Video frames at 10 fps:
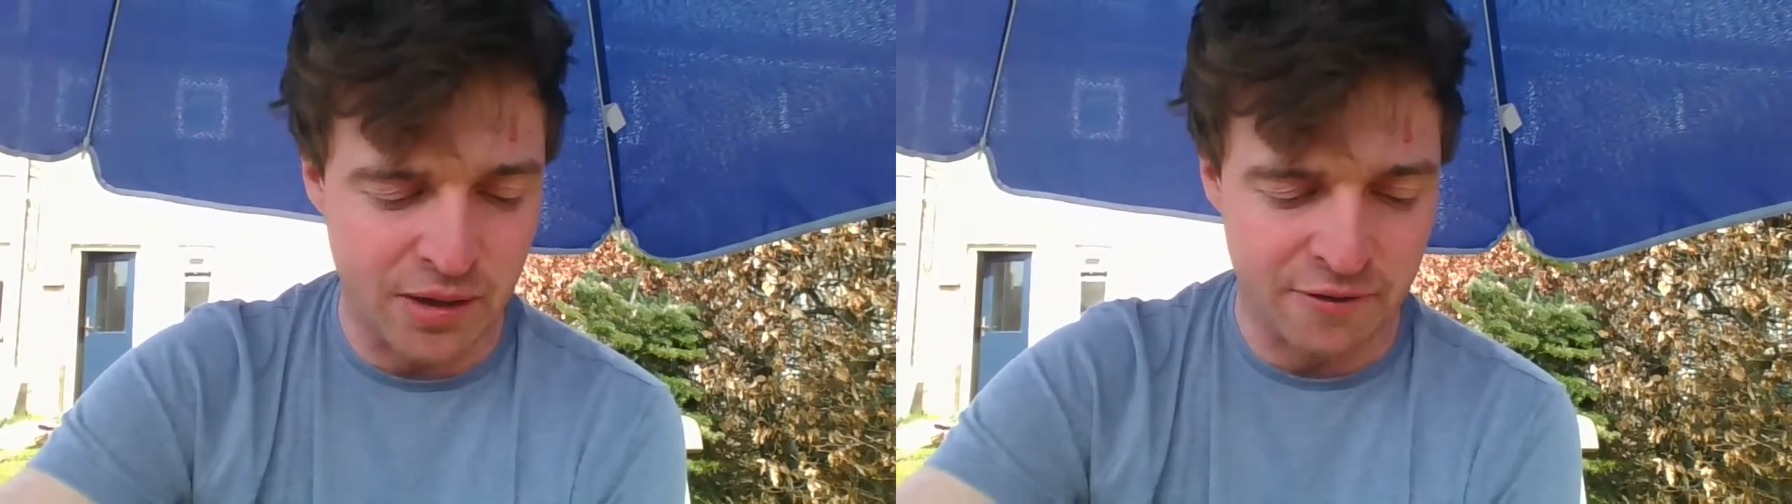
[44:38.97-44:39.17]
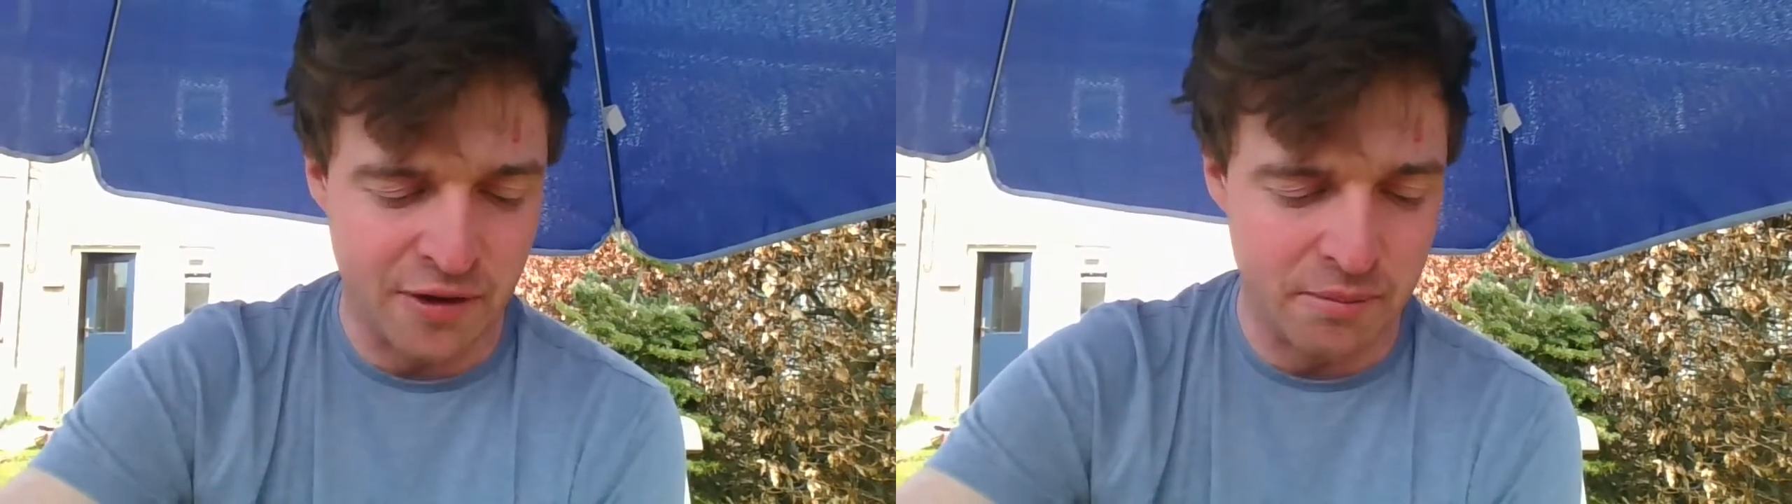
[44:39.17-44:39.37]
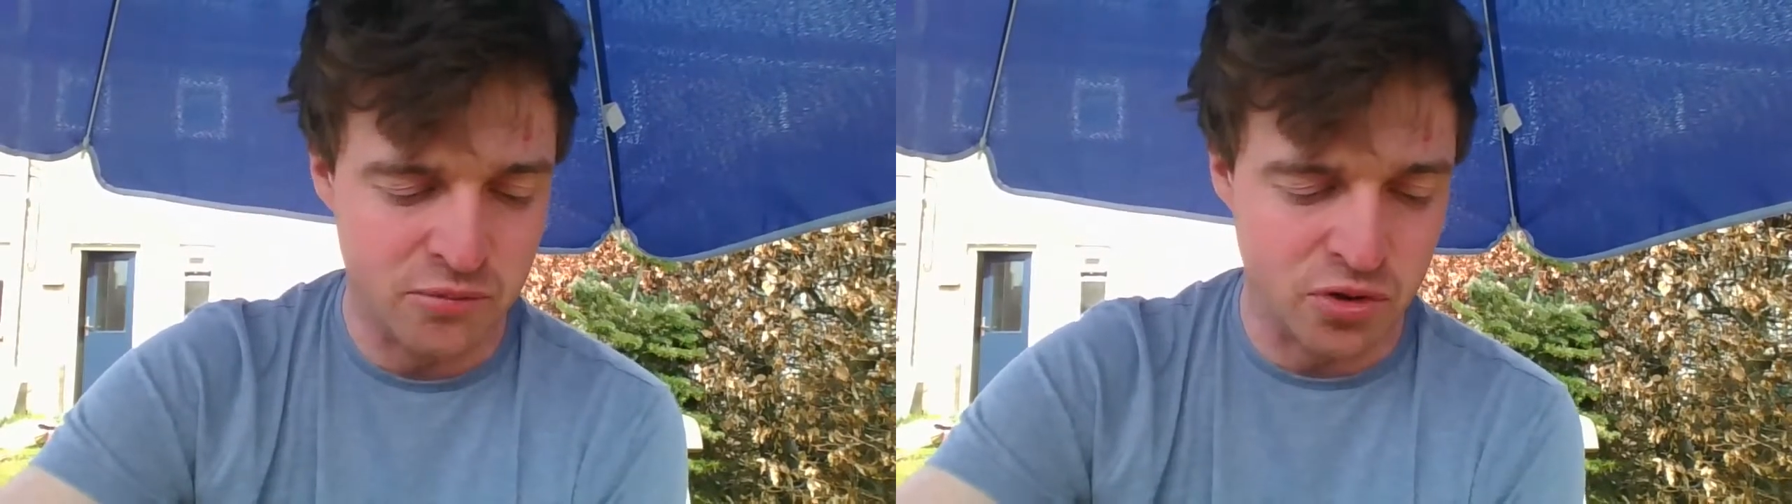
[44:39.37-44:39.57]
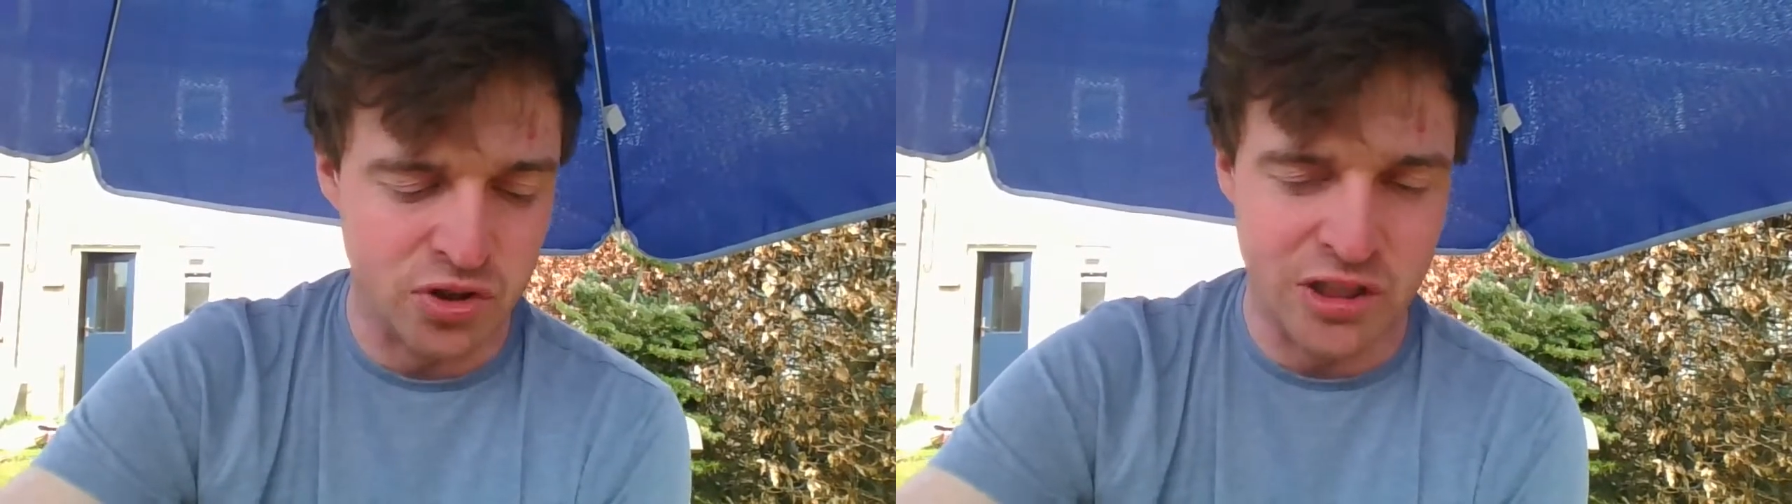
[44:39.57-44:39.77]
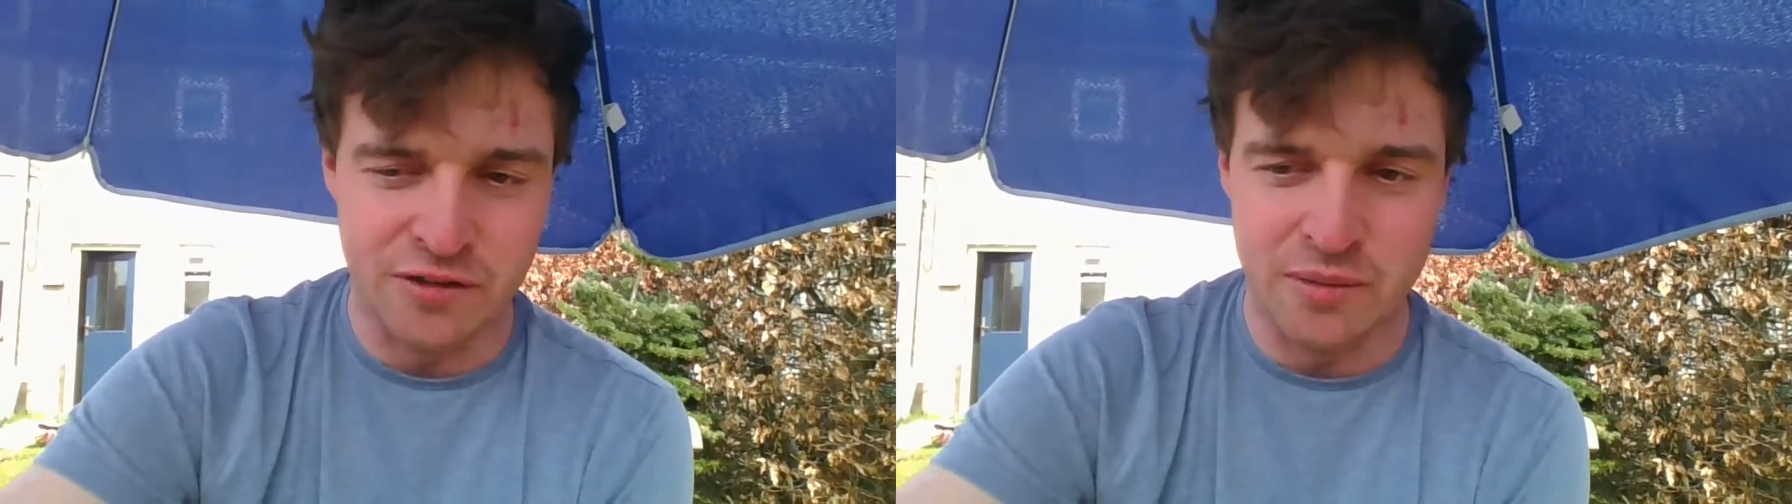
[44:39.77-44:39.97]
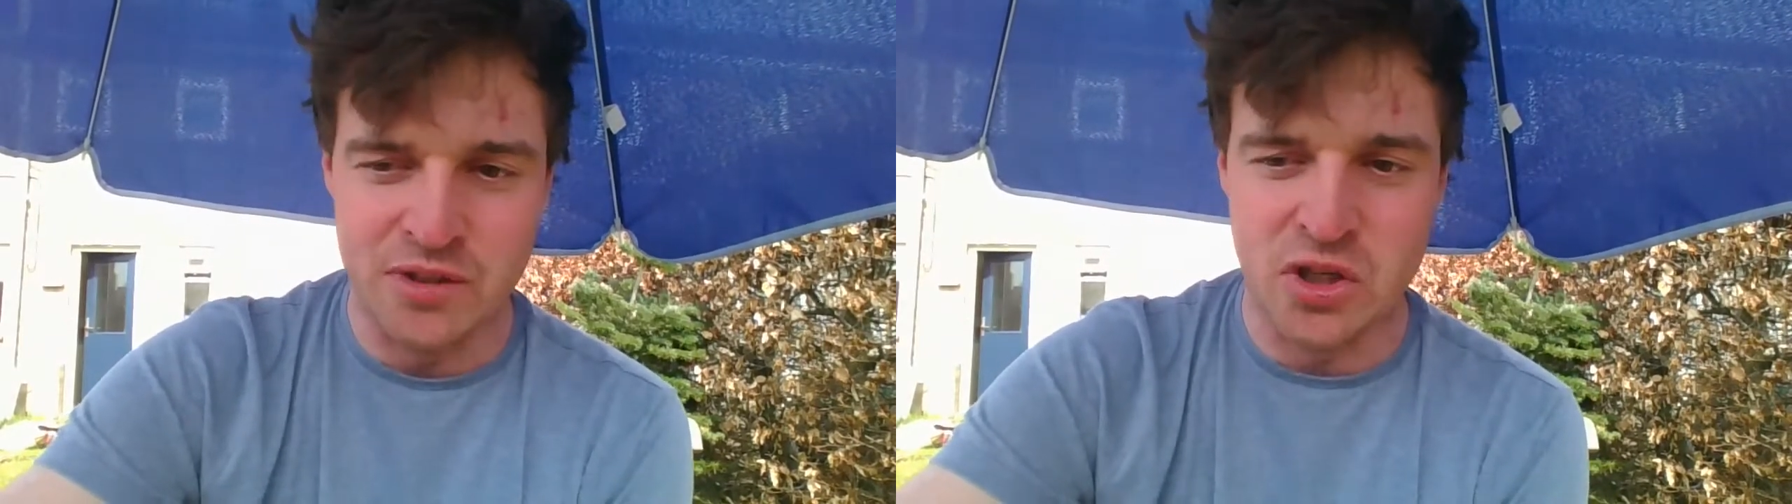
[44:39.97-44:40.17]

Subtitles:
That John Jennings family.